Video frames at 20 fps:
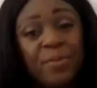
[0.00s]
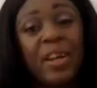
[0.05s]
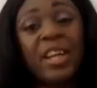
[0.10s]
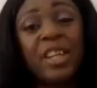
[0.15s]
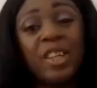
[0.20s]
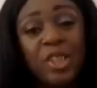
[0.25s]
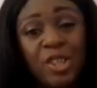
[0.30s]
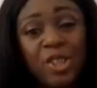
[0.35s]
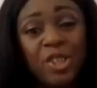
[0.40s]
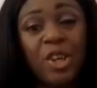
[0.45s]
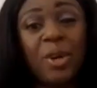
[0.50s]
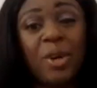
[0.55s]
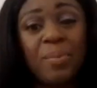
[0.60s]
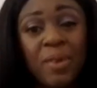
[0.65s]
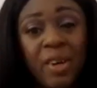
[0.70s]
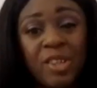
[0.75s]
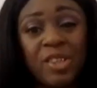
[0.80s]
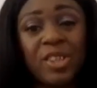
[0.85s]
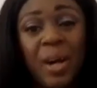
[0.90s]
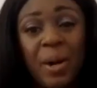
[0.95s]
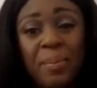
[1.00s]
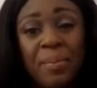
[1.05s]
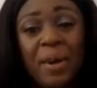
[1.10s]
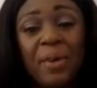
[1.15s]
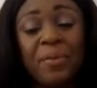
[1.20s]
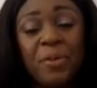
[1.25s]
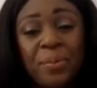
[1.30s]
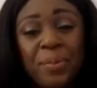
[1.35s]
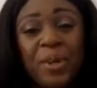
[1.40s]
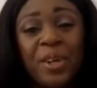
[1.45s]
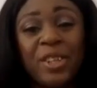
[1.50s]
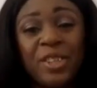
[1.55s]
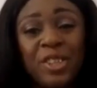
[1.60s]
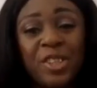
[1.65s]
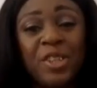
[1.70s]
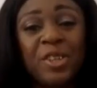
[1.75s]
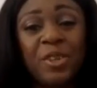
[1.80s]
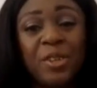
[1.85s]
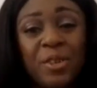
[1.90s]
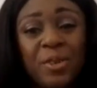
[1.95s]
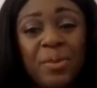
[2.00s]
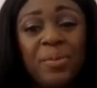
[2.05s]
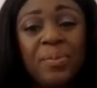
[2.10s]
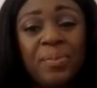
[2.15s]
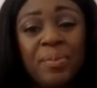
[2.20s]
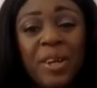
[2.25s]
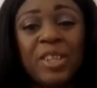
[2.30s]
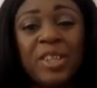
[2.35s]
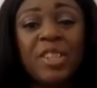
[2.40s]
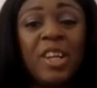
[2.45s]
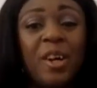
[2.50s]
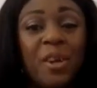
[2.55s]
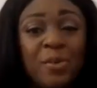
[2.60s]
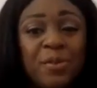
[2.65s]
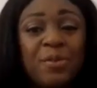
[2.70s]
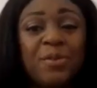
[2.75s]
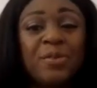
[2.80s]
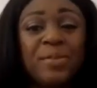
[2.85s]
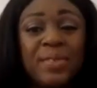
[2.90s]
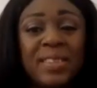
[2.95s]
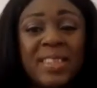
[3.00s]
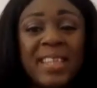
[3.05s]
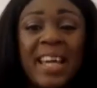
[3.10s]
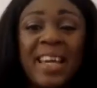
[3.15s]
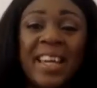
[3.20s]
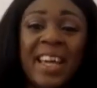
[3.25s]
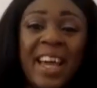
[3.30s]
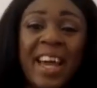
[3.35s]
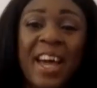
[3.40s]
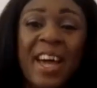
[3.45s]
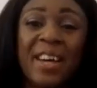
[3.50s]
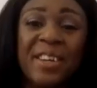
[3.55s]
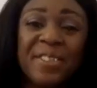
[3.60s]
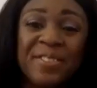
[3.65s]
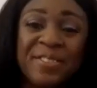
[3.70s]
Thank you so much. Come back for part 2. Much love. Take care.